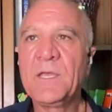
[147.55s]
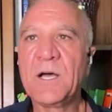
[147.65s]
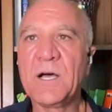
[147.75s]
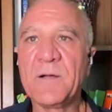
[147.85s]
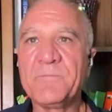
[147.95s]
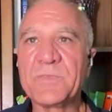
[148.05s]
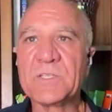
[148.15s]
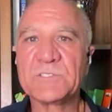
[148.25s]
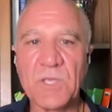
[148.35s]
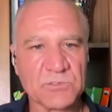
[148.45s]

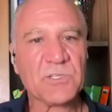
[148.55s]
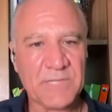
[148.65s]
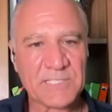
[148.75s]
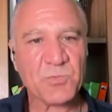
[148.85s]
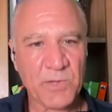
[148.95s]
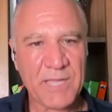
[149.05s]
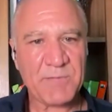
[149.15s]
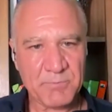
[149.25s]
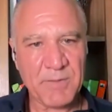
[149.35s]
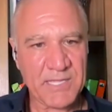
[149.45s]
So that's what I
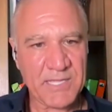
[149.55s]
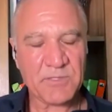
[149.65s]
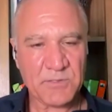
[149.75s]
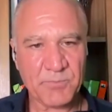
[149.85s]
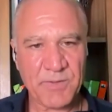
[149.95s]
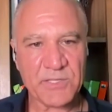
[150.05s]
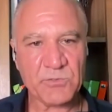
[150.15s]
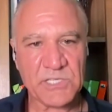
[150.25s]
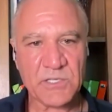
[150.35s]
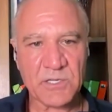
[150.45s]
mean by
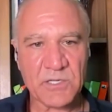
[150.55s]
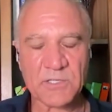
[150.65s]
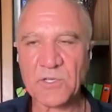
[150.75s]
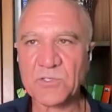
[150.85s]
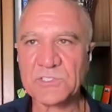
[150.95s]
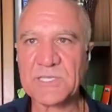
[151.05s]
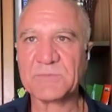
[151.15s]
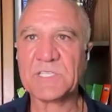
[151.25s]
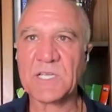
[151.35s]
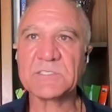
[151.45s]
using younger stem
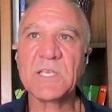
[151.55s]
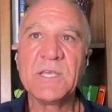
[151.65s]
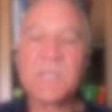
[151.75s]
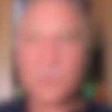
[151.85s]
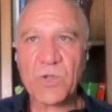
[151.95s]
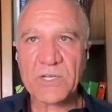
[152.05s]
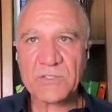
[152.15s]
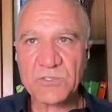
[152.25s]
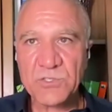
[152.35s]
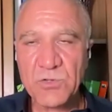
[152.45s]
cells. Where
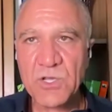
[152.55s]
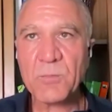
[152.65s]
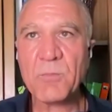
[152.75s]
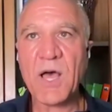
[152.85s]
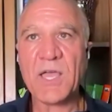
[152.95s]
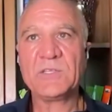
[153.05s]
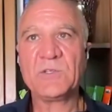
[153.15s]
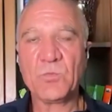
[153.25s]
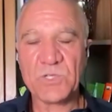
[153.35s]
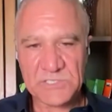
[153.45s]
the two combined
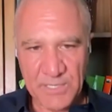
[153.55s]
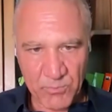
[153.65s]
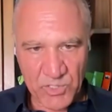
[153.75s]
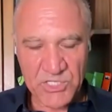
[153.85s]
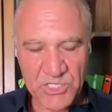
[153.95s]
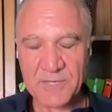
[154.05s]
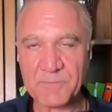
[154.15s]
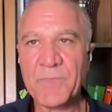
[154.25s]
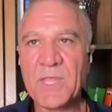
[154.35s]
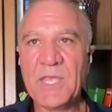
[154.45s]
with STEMREGEN
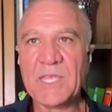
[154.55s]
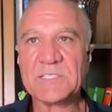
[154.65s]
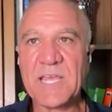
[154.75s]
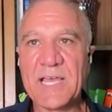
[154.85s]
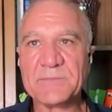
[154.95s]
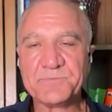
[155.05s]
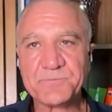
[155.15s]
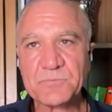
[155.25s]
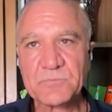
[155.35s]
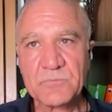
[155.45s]
is that
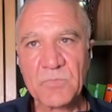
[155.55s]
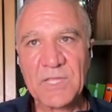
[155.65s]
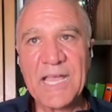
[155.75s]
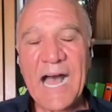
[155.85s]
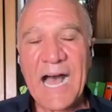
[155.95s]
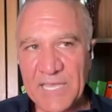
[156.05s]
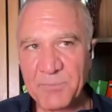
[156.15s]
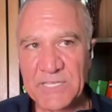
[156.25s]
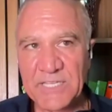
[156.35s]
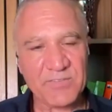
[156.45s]
I
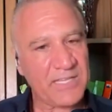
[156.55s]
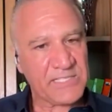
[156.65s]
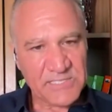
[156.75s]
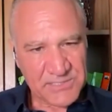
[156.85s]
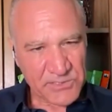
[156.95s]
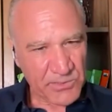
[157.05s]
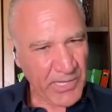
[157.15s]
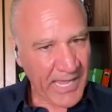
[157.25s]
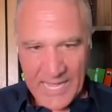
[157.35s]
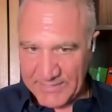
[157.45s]
believe, and this is
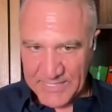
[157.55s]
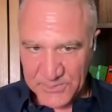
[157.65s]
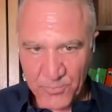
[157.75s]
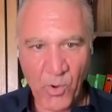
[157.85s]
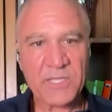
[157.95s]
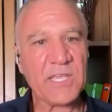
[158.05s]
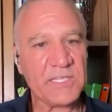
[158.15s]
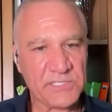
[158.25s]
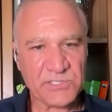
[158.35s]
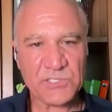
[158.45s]
at this point, it
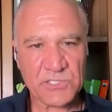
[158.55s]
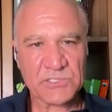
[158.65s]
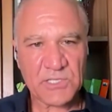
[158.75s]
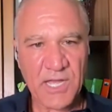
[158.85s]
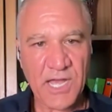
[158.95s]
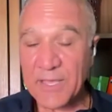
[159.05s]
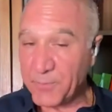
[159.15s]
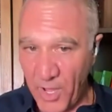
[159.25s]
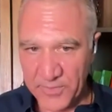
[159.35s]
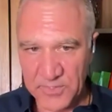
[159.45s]
is just
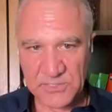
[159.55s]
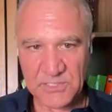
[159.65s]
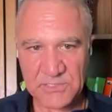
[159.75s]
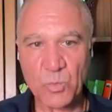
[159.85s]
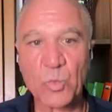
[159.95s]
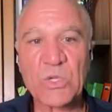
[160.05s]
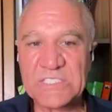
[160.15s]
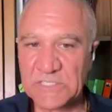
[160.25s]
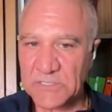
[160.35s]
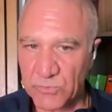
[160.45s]
hypotheses. We
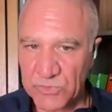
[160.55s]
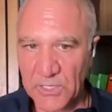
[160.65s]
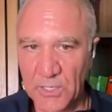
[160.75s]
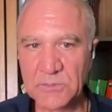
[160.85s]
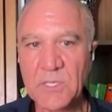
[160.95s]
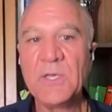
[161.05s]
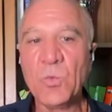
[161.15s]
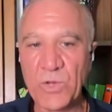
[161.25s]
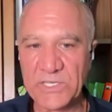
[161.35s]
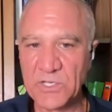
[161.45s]
see the result.
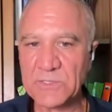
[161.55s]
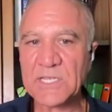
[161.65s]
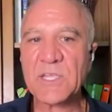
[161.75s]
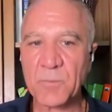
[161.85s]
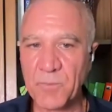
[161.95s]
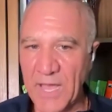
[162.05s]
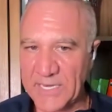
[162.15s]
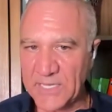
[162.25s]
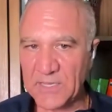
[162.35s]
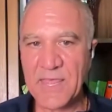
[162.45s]
We know that
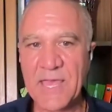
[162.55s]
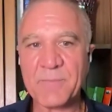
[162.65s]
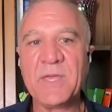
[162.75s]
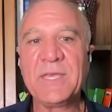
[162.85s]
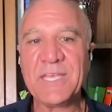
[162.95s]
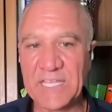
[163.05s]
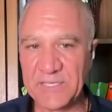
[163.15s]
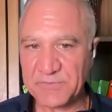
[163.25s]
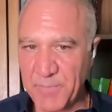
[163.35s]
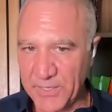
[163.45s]
combining them
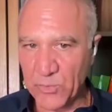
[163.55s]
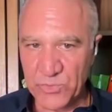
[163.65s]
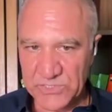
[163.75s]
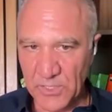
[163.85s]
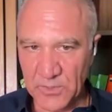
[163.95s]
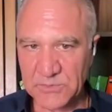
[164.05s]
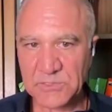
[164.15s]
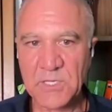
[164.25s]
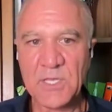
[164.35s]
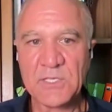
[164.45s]
gives better results.
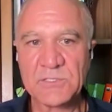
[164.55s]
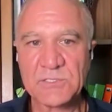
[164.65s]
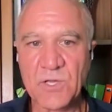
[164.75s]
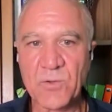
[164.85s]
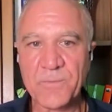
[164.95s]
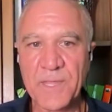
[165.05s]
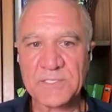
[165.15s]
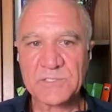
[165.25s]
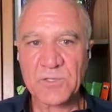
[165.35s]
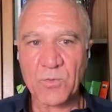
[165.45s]
So
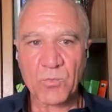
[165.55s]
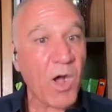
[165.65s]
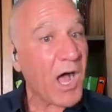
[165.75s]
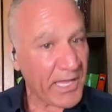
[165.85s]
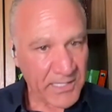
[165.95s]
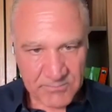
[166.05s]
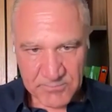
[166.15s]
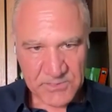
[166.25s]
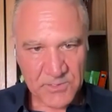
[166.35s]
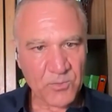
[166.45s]
why?
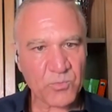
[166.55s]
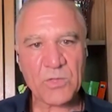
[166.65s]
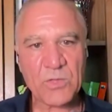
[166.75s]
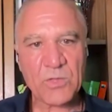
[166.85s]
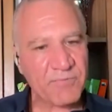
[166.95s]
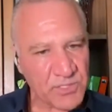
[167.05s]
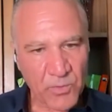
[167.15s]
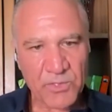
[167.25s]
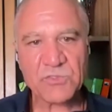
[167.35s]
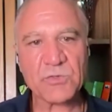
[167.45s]
So we would have to
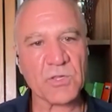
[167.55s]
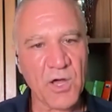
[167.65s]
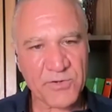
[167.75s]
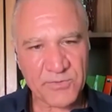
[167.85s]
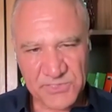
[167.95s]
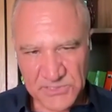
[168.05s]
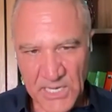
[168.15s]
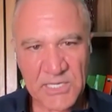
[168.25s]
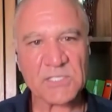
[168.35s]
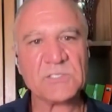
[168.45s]
go into a lot of
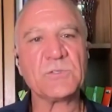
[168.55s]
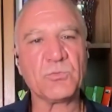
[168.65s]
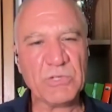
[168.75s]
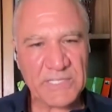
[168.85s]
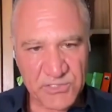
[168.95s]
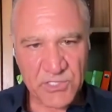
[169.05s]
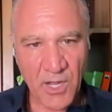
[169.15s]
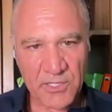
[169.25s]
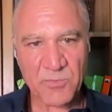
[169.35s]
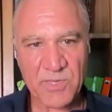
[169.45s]
studies to really
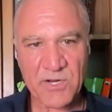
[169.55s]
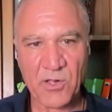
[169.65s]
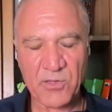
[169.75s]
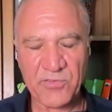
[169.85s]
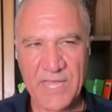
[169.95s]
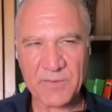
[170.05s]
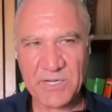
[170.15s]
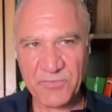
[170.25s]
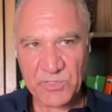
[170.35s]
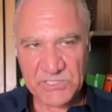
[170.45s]
document all of that.
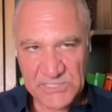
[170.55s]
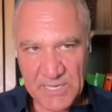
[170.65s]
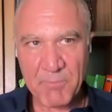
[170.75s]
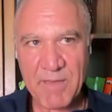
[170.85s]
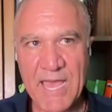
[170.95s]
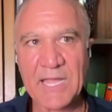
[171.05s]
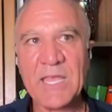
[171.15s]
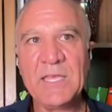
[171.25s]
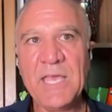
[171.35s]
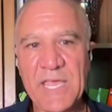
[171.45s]
But if we step back
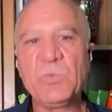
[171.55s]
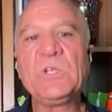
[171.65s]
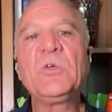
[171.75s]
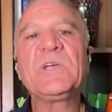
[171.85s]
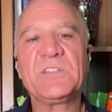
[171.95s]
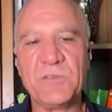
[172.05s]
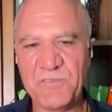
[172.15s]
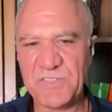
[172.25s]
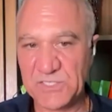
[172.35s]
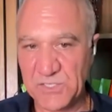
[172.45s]
and we look at the
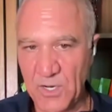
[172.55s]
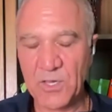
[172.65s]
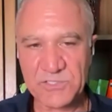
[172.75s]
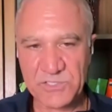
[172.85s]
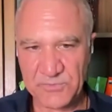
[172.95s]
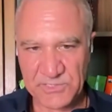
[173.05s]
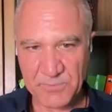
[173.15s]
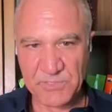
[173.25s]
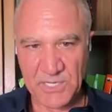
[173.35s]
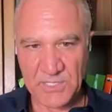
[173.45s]
physiology of
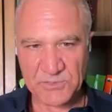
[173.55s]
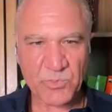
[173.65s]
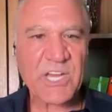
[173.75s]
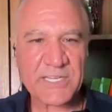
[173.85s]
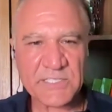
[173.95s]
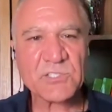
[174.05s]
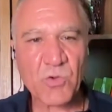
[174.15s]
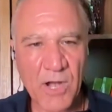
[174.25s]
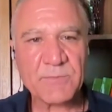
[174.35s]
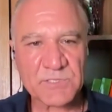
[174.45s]
stem cells, which I
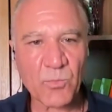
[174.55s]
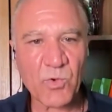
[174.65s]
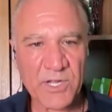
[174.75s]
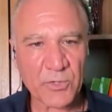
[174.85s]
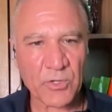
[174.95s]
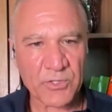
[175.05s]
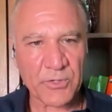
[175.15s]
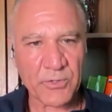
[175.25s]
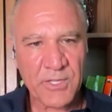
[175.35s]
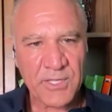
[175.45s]
described somewhat
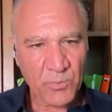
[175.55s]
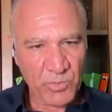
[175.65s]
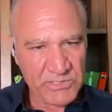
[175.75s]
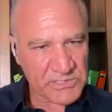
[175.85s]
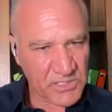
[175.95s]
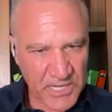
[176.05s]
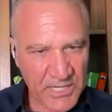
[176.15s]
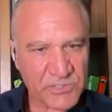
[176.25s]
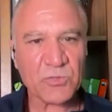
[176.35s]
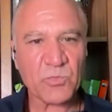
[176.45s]
earlier with this
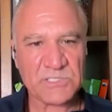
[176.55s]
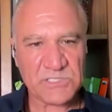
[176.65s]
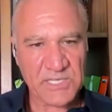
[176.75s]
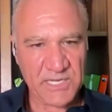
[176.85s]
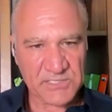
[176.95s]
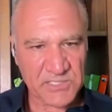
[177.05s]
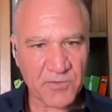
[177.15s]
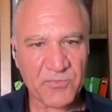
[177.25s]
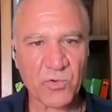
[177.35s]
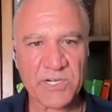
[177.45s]
connection with
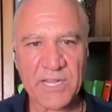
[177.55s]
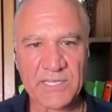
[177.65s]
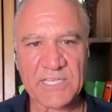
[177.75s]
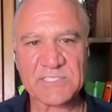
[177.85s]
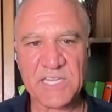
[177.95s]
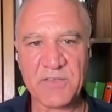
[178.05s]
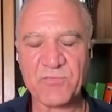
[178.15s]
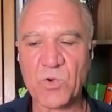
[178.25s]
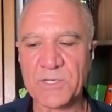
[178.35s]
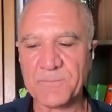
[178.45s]
CXCR4 and
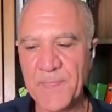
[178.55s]
FGFR1,